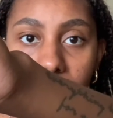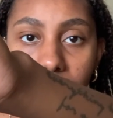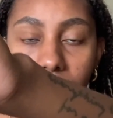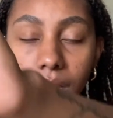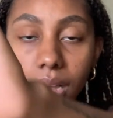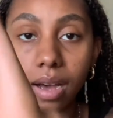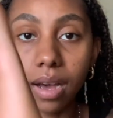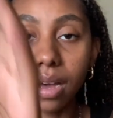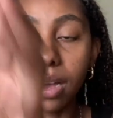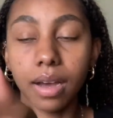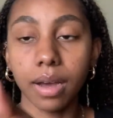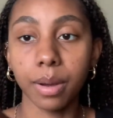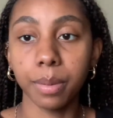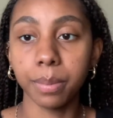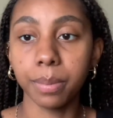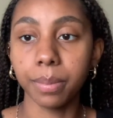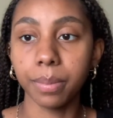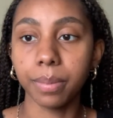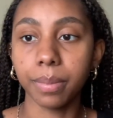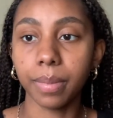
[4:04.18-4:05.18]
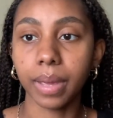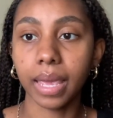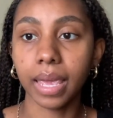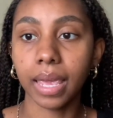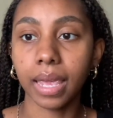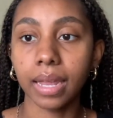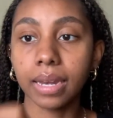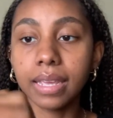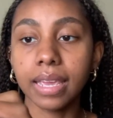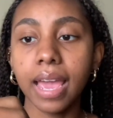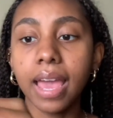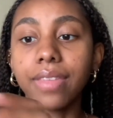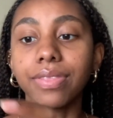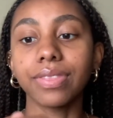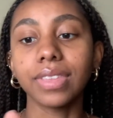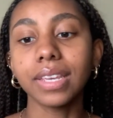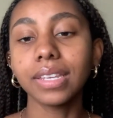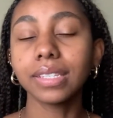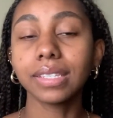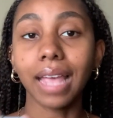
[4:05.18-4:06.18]
And yeah,
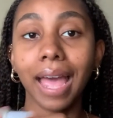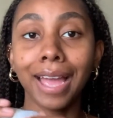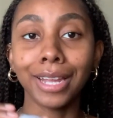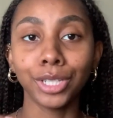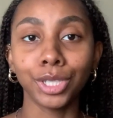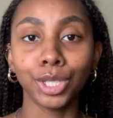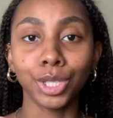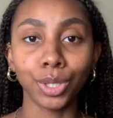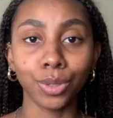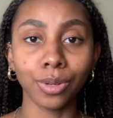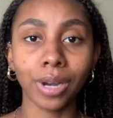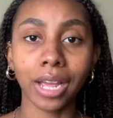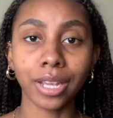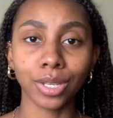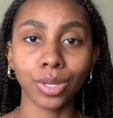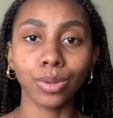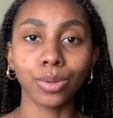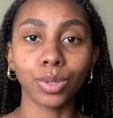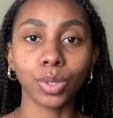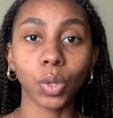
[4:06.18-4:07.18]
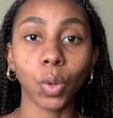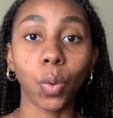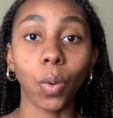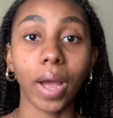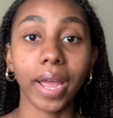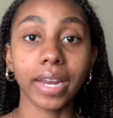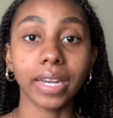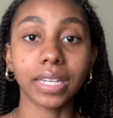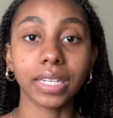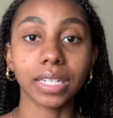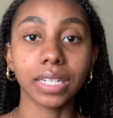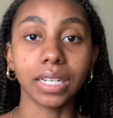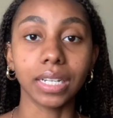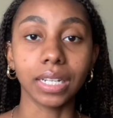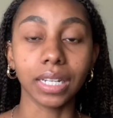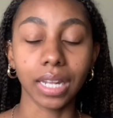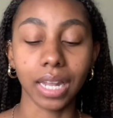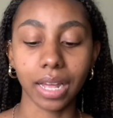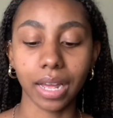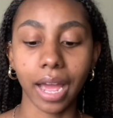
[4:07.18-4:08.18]
this I do not use a
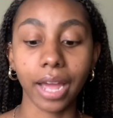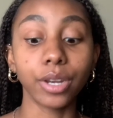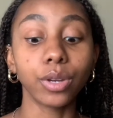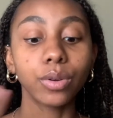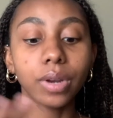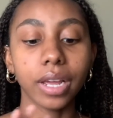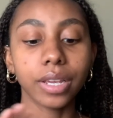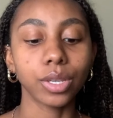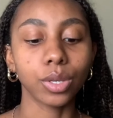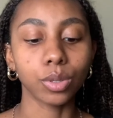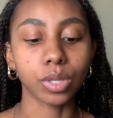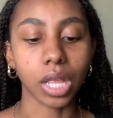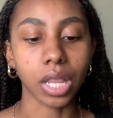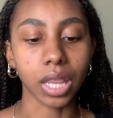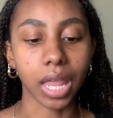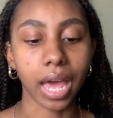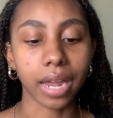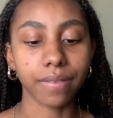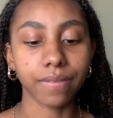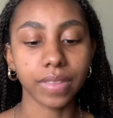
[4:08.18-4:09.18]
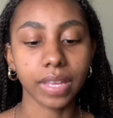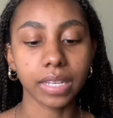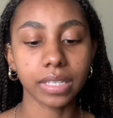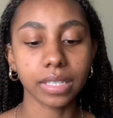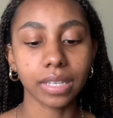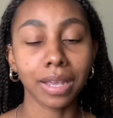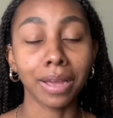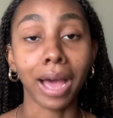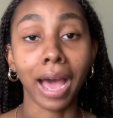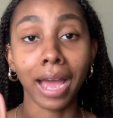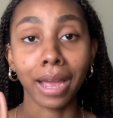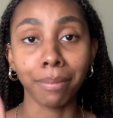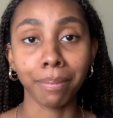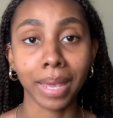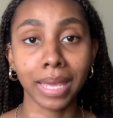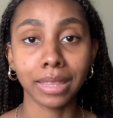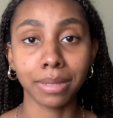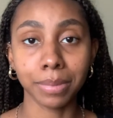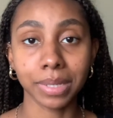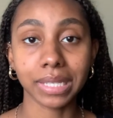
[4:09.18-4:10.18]
lot of this. I
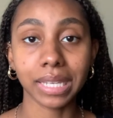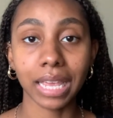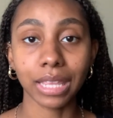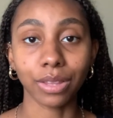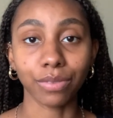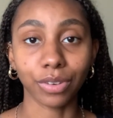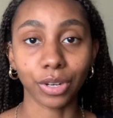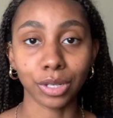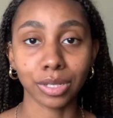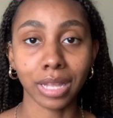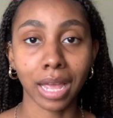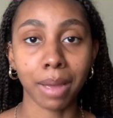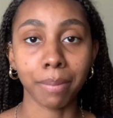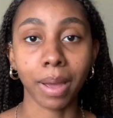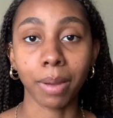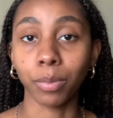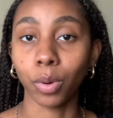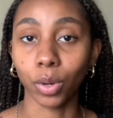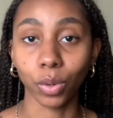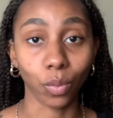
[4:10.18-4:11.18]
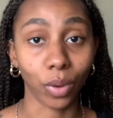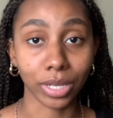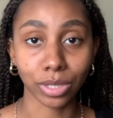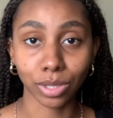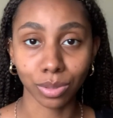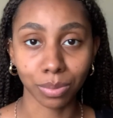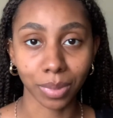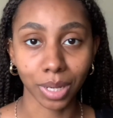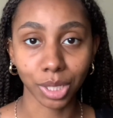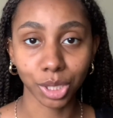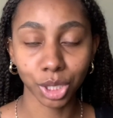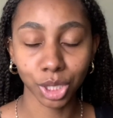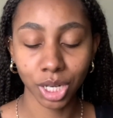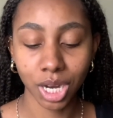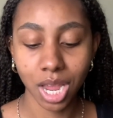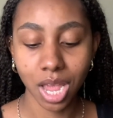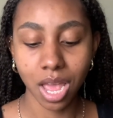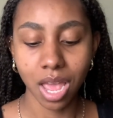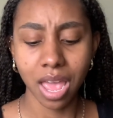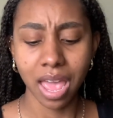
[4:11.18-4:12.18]
made the mistake the first time. I poured way too much.
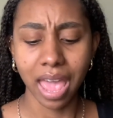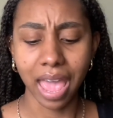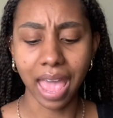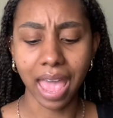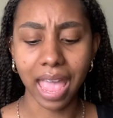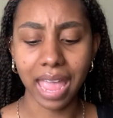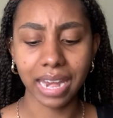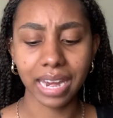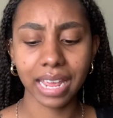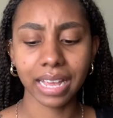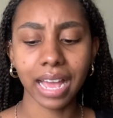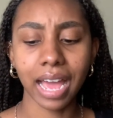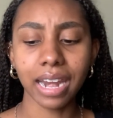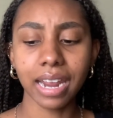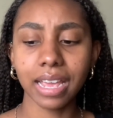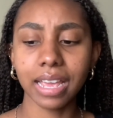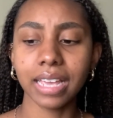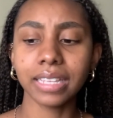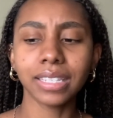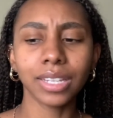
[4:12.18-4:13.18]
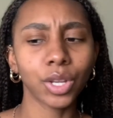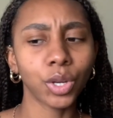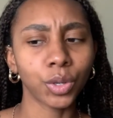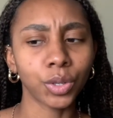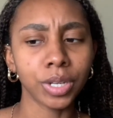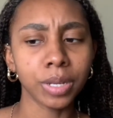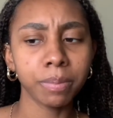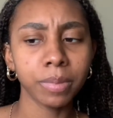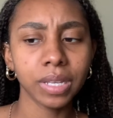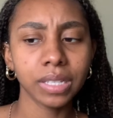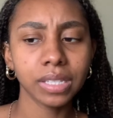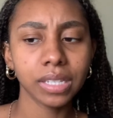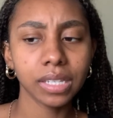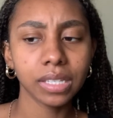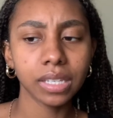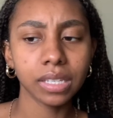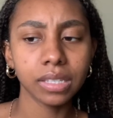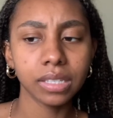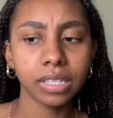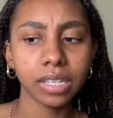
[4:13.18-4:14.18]
And it's a cream
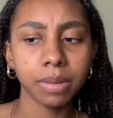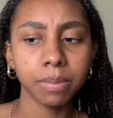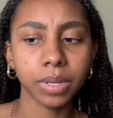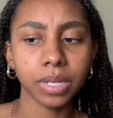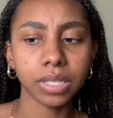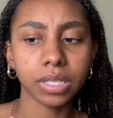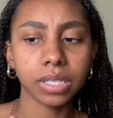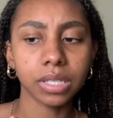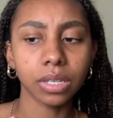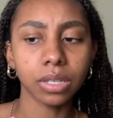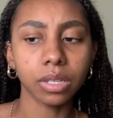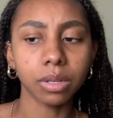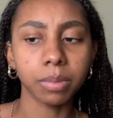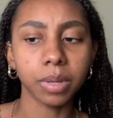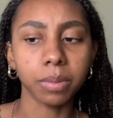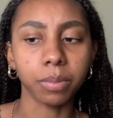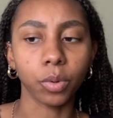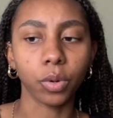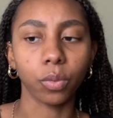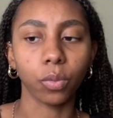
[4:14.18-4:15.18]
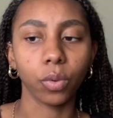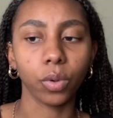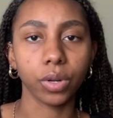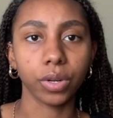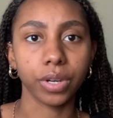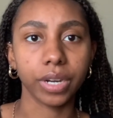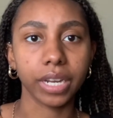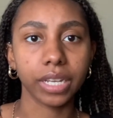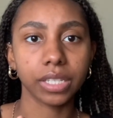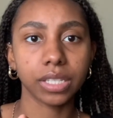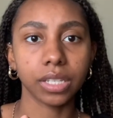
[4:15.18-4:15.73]
consistency, but it's still a bit more watery.